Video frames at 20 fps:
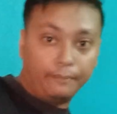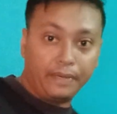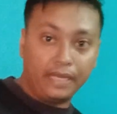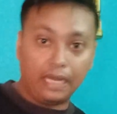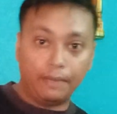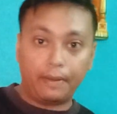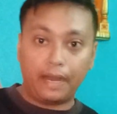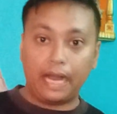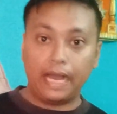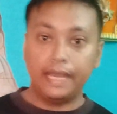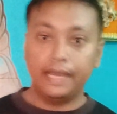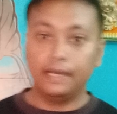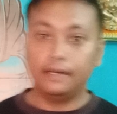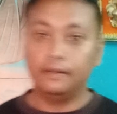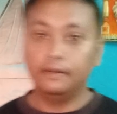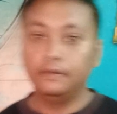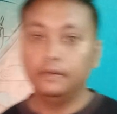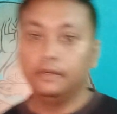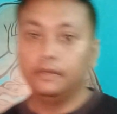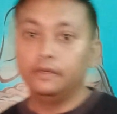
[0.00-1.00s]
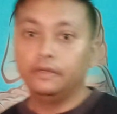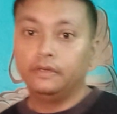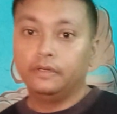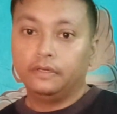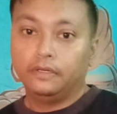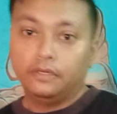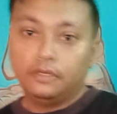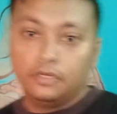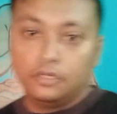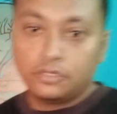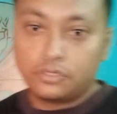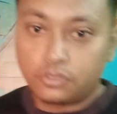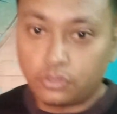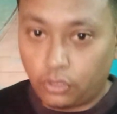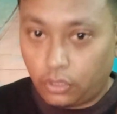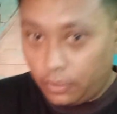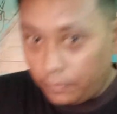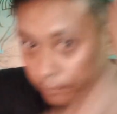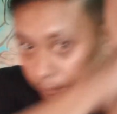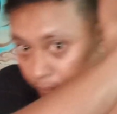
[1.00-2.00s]
coming up higher,
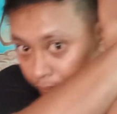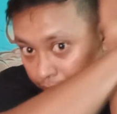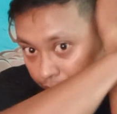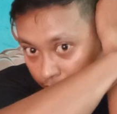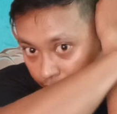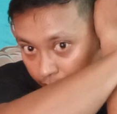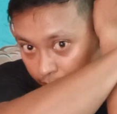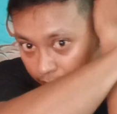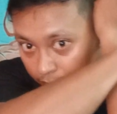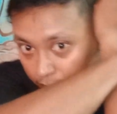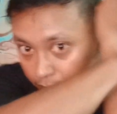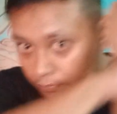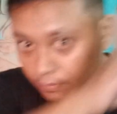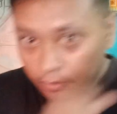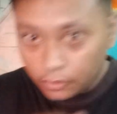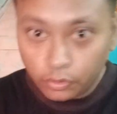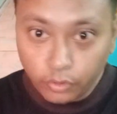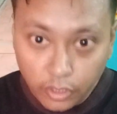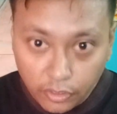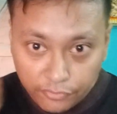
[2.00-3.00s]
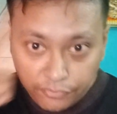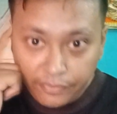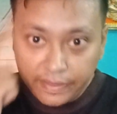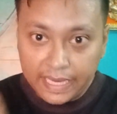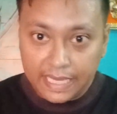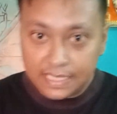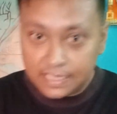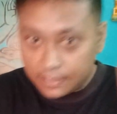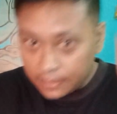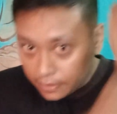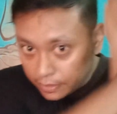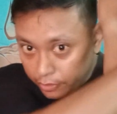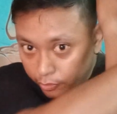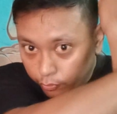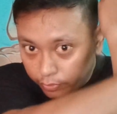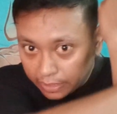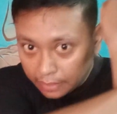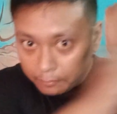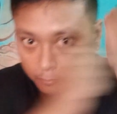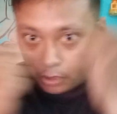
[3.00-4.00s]
so to your face
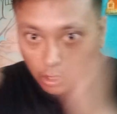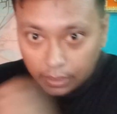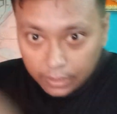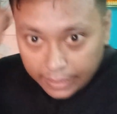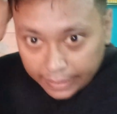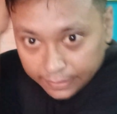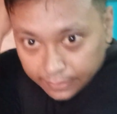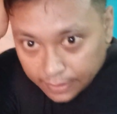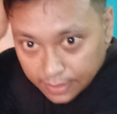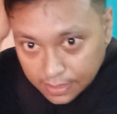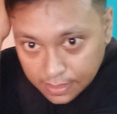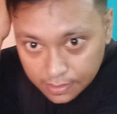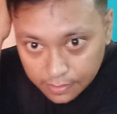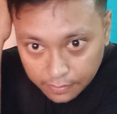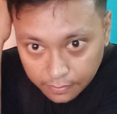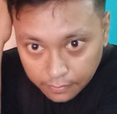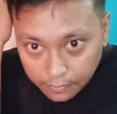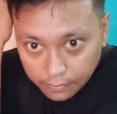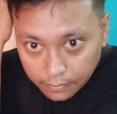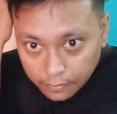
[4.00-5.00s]
you can block like this.